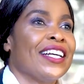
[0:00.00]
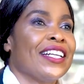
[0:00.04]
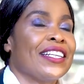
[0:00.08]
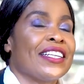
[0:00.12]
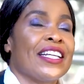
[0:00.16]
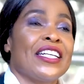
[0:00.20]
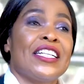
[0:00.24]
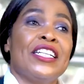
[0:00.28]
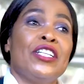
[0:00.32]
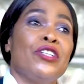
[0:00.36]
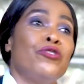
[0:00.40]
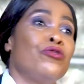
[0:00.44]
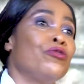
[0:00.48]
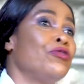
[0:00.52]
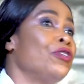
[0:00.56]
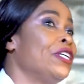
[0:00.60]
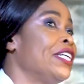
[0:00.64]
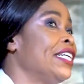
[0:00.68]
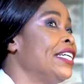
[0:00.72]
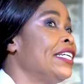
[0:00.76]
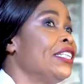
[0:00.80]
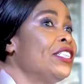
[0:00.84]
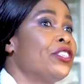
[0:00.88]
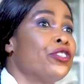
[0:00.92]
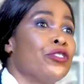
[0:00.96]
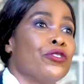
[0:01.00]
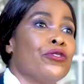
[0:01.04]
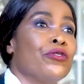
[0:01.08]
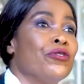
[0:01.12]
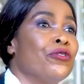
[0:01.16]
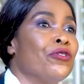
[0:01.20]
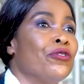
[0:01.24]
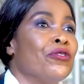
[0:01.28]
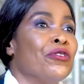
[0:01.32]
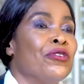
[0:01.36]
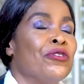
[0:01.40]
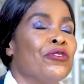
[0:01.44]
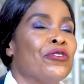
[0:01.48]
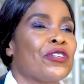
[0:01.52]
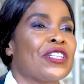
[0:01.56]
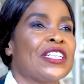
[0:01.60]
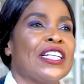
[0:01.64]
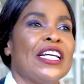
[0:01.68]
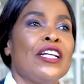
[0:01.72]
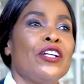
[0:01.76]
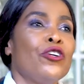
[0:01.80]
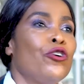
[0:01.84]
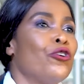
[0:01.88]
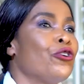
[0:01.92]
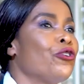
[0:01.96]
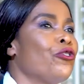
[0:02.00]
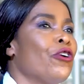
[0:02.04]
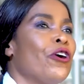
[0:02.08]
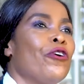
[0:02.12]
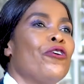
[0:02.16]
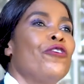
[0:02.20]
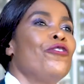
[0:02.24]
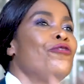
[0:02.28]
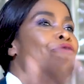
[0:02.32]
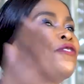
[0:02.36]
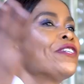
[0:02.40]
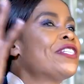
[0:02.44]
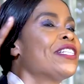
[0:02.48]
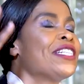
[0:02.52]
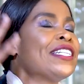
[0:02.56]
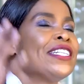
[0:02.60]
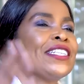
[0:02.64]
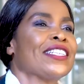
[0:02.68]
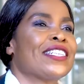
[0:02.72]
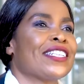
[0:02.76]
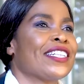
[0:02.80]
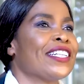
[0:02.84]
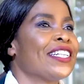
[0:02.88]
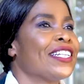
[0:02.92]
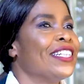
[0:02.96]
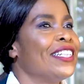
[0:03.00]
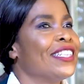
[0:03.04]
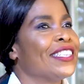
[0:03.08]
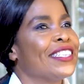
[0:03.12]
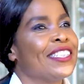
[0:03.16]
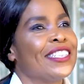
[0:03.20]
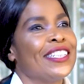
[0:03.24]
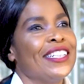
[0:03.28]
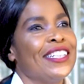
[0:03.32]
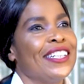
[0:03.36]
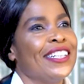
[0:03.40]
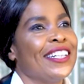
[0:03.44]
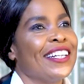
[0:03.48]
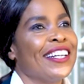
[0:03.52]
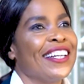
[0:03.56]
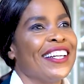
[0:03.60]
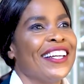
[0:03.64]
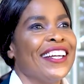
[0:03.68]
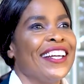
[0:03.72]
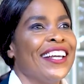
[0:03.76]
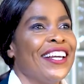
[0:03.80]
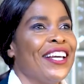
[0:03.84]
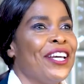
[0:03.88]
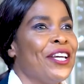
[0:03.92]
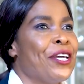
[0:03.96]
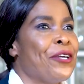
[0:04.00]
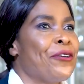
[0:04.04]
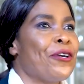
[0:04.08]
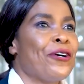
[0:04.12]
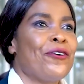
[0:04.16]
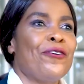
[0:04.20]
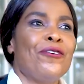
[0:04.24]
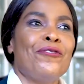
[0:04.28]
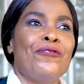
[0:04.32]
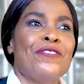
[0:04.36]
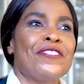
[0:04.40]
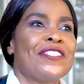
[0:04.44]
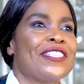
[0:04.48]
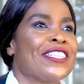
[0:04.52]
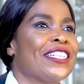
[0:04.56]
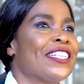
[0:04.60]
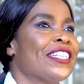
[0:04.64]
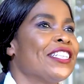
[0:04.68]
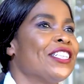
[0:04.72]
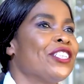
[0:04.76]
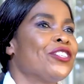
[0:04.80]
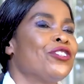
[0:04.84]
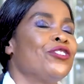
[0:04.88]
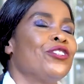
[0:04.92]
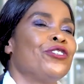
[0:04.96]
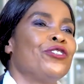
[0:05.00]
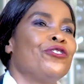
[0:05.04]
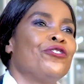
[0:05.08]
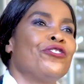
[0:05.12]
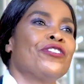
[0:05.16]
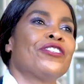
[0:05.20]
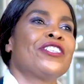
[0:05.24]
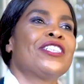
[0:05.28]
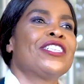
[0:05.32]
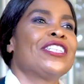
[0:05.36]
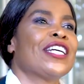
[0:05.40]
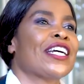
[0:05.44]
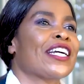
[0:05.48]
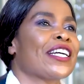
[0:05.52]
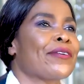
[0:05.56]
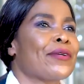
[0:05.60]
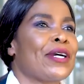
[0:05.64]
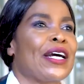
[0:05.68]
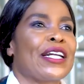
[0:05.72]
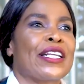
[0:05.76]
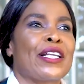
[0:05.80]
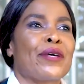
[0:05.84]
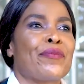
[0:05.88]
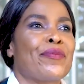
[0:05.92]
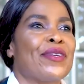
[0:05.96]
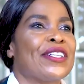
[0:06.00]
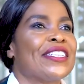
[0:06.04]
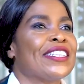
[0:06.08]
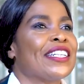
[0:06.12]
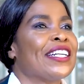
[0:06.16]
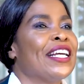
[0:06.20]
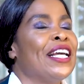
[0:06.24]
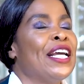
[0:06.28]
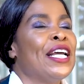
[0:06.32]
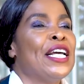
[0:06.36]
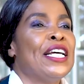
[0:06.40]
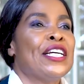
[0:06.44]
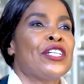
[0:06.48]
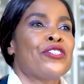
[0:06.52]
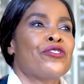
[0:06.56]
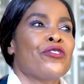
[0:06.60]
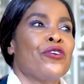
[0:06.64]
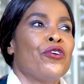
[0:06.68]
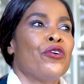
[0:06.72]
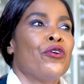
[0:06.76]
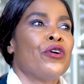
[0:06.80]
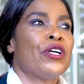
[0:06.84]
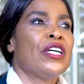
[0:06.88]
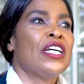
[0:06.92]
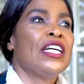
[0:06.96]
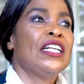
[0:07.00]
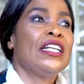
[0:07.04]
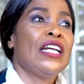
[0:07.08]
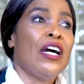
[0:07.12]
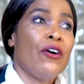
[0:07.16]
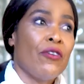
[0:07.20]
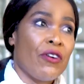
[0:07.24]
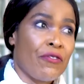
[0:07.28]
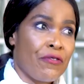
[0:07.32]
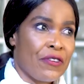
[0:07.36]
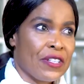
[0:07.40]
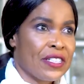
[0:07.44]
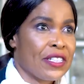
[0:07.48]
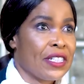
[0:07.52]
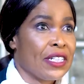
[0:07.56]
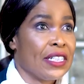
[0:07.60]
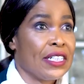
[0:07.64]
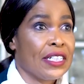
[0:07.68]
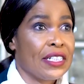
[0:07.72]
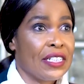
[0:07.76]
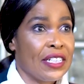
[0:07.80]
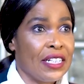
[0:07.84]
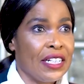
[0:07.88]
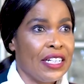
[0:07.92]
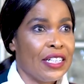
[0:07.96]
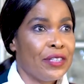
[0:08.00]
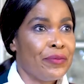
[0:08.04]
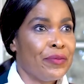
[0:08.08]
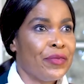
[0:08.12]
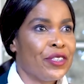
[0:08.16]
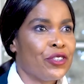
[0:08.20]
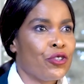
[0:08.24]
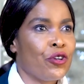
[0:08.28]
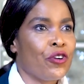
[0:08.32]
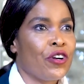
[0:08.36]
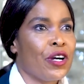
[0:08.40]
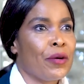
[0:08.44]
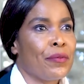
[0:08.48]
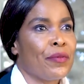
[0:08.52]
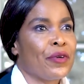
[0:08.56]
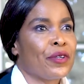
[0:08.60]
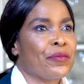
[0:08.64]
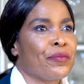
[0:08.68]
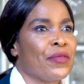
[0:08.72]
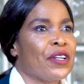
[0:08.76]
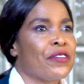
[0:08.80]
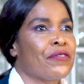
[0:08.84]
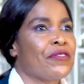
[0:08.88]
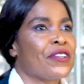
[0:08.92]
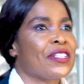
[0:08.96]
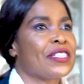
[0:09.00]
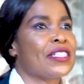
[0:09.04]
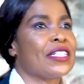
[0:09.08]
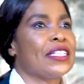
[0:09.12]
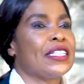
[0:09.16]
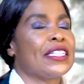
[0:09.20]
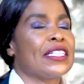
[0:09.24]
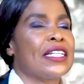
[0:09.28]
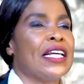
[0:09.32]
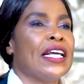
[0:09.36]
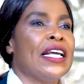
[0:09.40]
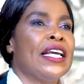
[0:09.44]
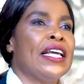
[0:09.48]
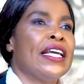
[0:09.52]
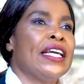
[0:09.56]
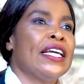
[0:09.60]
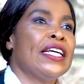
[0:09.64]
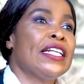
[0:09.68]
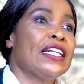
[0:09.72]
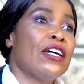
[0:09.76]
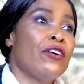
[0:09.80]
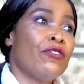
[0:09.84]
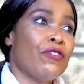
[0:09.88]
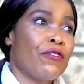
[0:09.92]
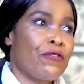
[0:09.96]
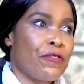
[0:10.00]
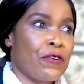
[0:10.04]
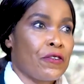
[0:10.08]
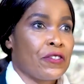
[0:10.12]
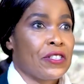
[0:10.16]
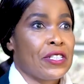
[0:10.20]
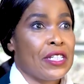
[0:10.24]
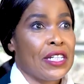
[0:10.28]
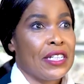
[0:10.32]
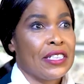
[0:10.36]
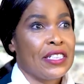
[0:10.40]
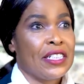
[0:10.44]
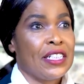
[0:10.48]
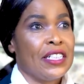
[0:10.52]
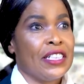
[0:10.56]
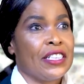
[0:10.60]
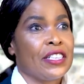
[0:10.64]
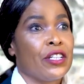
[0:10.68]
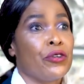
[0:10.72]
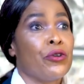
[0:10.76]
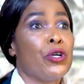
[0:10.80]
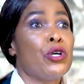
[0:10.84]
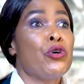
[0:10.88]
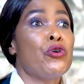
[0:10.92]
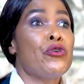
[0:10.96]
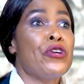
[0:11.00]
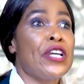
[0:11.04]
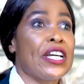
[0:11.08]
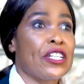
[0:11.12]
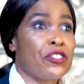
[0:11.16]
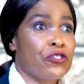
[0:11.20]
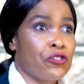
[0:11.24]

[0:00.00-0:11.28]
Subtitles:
Then it will hit you. But then you are always drinking tea. You are always drinking tea. You don't check other patients. So in our facility, let me talk about my facility. In our facility, the way we are